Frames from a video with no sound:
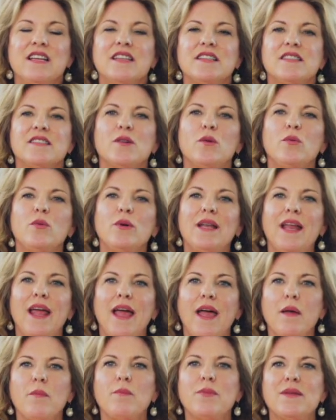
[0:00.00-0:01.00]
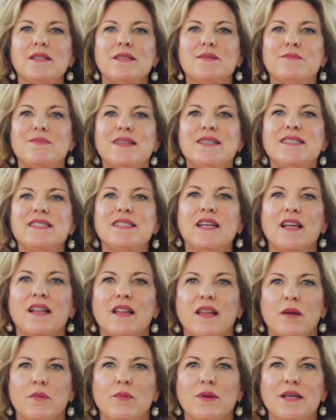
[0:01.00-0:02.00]
So, what happens
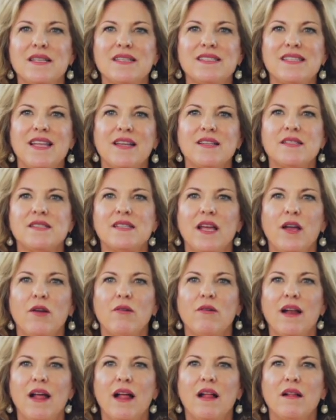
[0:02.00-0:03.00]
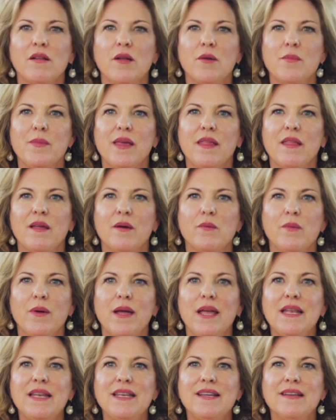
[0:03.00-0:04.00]
mystically? What is that sacred alchemy that
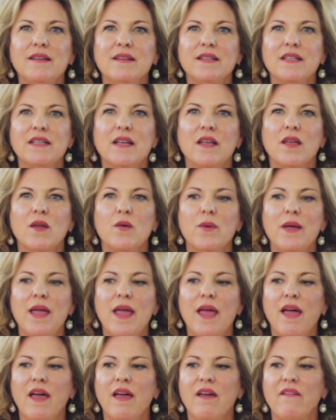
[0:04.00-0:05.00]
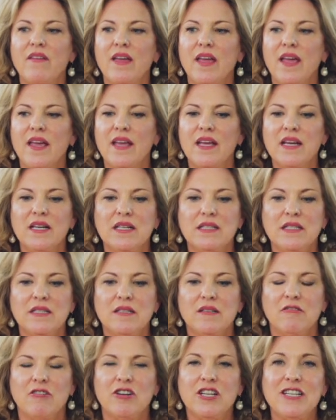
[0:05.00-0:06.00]
when we have a,
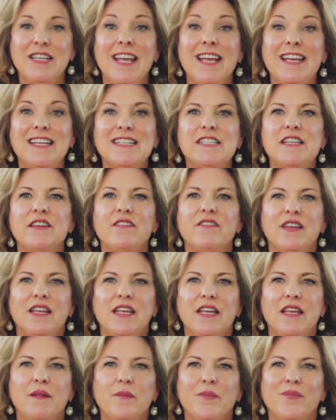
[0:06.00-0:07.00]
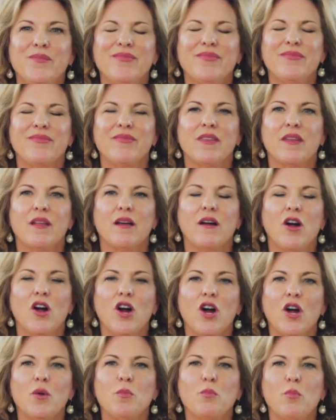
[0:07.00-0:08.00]
a negativity, a
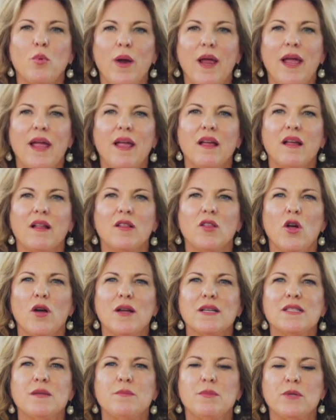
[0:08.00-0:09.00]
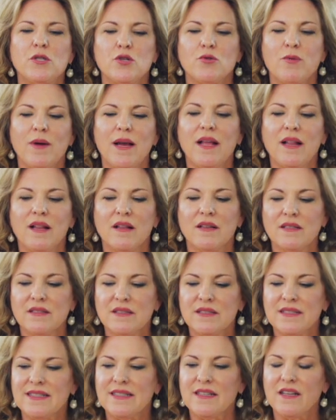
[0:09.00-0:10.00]
heartbreak, a loss, a betrayal,
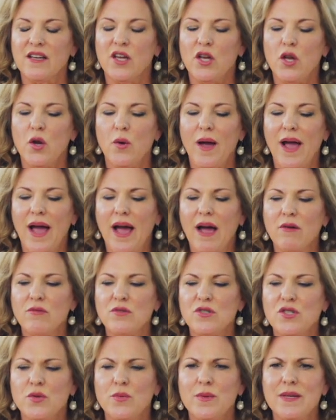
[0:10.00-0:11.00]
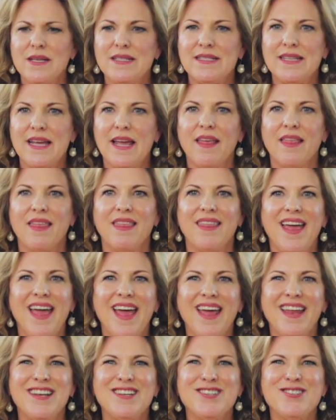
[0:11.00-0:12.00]
you know, how do we take that
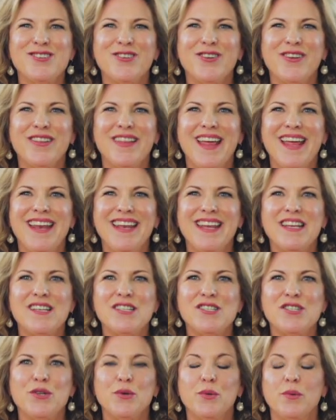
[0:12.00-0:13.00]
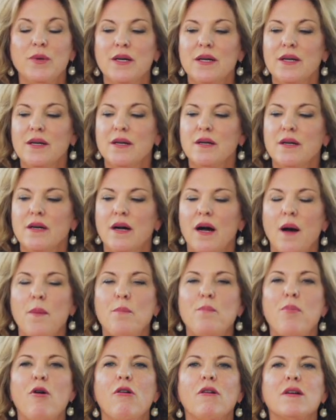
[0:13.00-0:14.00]
and turn that into a
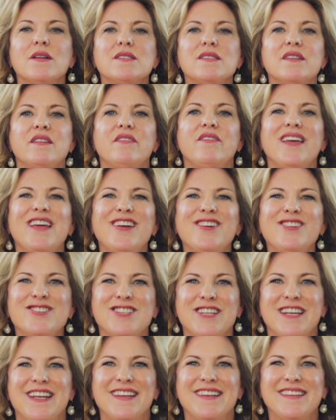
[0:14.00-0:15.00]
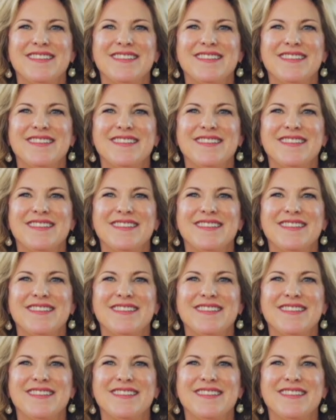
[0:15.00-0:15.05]
positive energy?